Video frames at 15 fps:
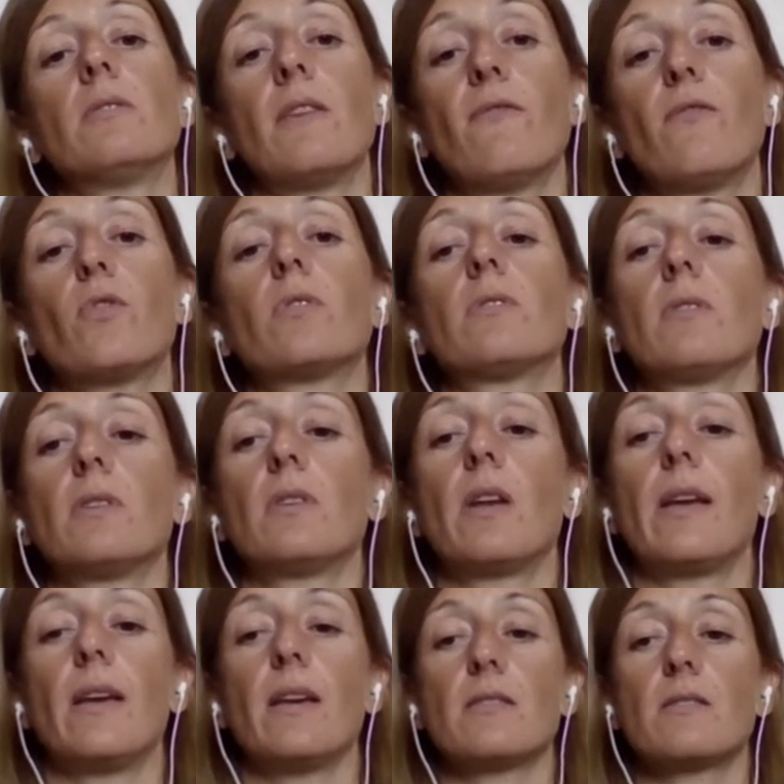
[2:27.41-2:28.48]

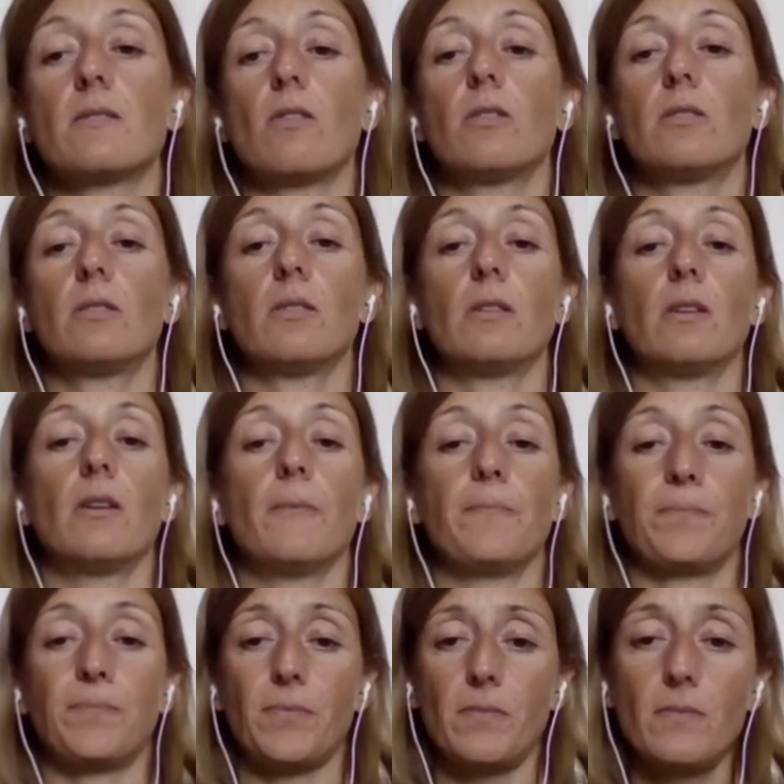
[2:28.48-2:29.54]
unfortunately, is not
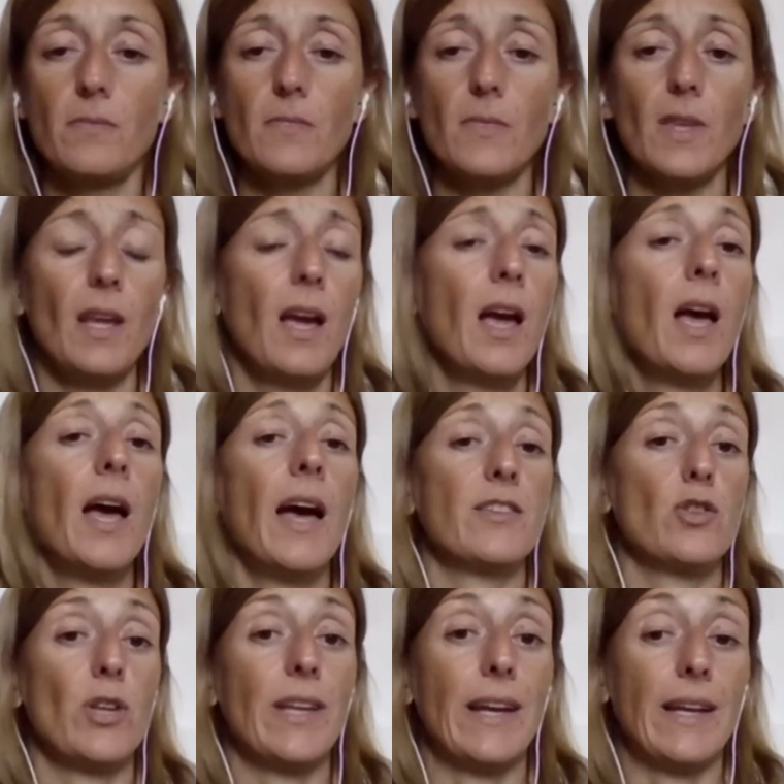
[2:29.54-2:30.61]

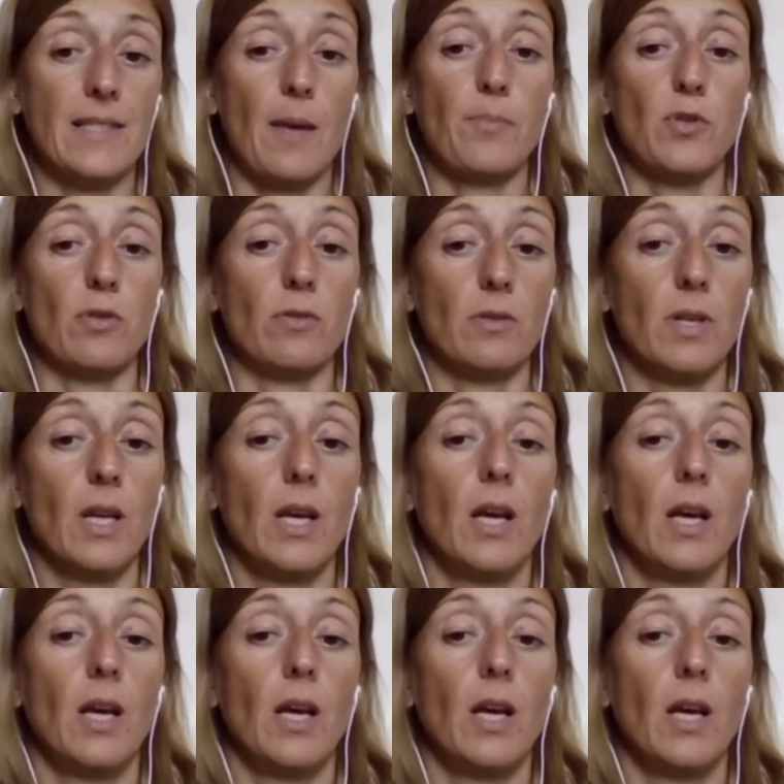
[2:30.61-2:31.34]
an exception.